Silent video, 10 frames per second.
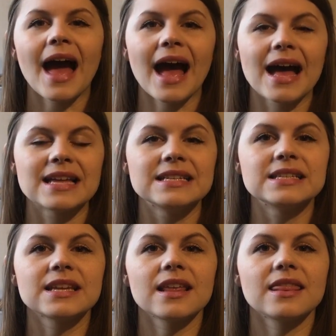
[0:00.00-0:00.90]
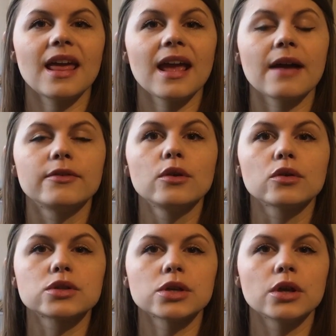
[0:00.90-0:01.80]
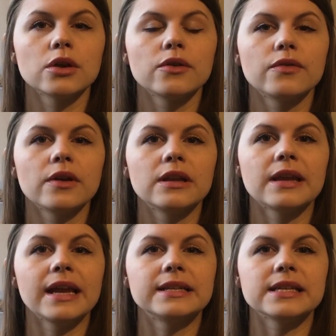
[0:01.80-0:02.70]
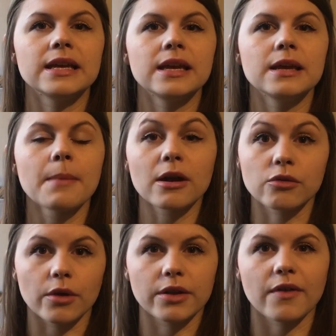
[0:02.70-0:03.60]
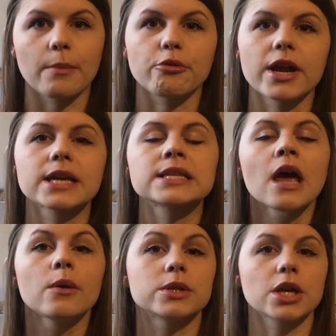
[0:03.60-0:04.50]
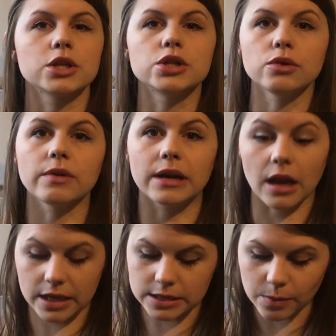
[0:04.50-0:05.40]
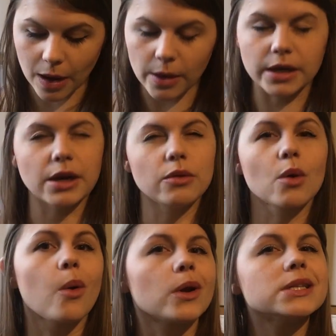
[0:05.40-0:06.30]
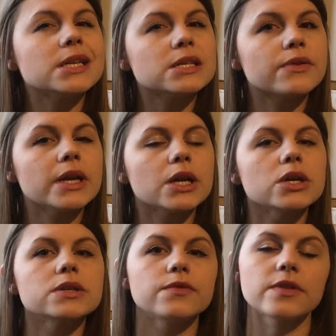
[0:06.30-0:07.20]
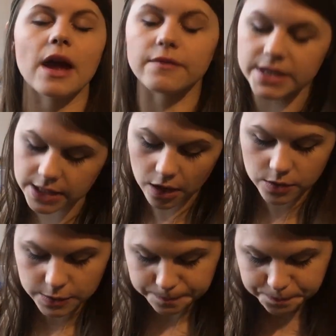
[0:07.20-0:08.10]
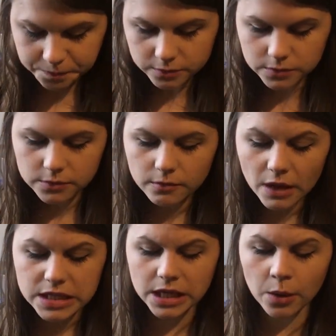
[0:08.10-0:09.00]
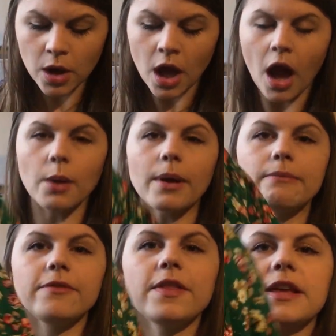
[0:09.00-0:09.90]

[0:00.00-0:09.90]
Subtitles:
and they have a lot of Lady McElroy fabrics, which I do really like as well, and I know the quality is really good for their viscose. So I went for